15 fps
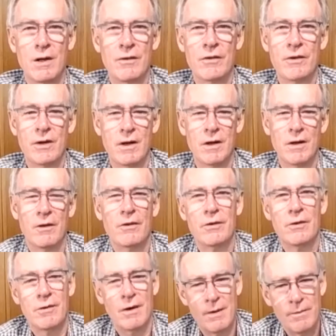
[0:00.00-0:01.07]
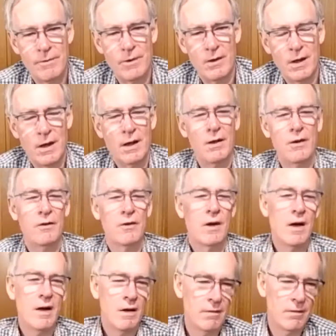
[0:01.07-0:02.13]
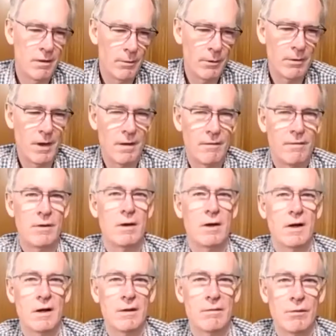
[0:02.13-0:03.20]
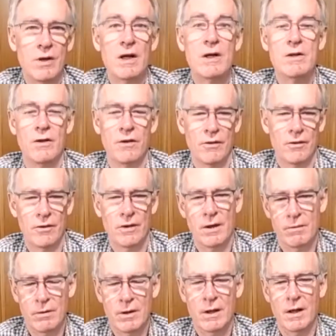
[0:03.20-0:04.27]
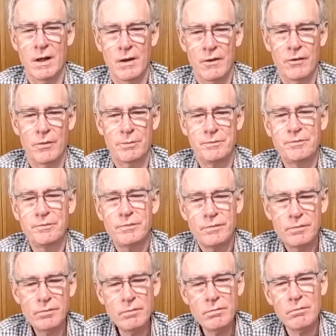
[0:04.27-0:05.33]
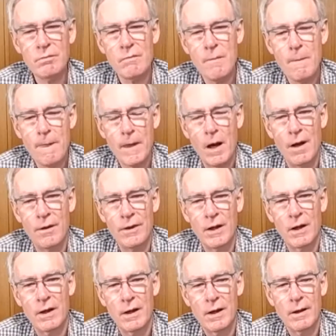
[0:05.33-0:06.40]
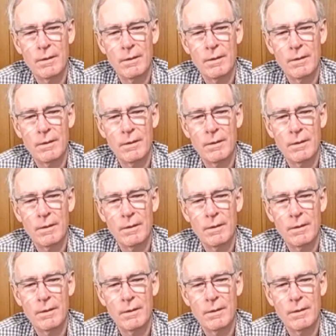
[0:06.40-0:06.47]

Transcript: styles, great varieties from a great variety of regions. It really is, I think.